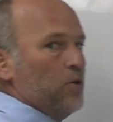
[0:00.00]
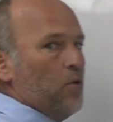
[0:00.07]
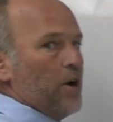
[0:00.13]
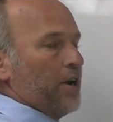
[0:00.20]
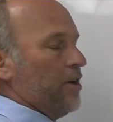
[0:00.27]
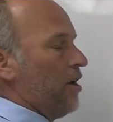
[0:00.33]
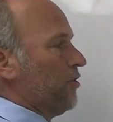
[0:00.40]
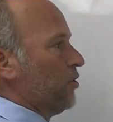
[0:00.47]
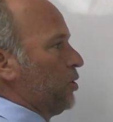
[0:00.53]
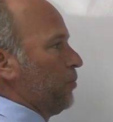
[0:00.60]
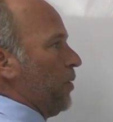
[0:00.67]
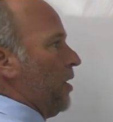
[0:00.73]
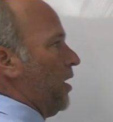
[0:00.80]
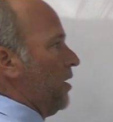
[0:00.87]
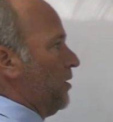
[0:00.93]
You want
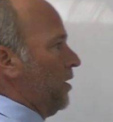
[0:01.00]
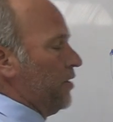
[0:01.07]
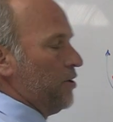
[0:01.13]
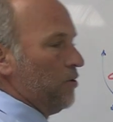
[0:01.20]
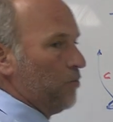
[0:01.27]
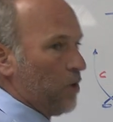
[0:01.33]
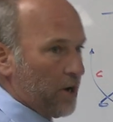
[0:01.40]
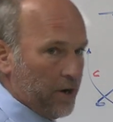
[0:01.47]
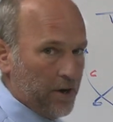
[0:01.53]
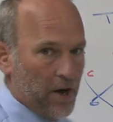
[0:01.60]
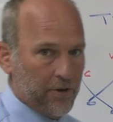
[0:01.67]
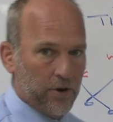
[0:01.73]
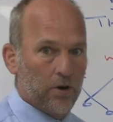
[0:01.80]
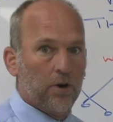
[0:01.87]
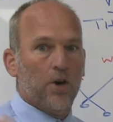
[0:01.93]

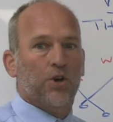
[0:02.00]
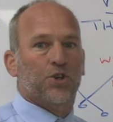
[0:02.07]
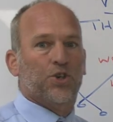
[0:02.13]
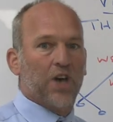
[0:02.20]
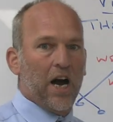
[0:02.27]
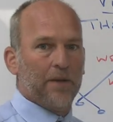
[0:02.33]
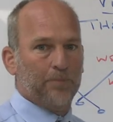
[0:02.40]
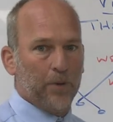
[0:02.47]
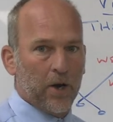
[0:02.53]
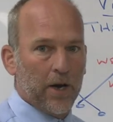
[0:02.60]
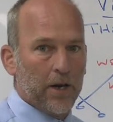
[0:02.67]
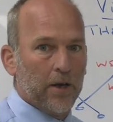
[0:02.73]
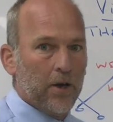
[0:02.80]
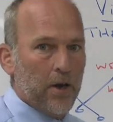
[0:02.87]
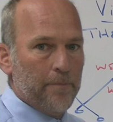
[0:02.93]
another shot
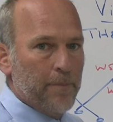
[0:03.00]
play.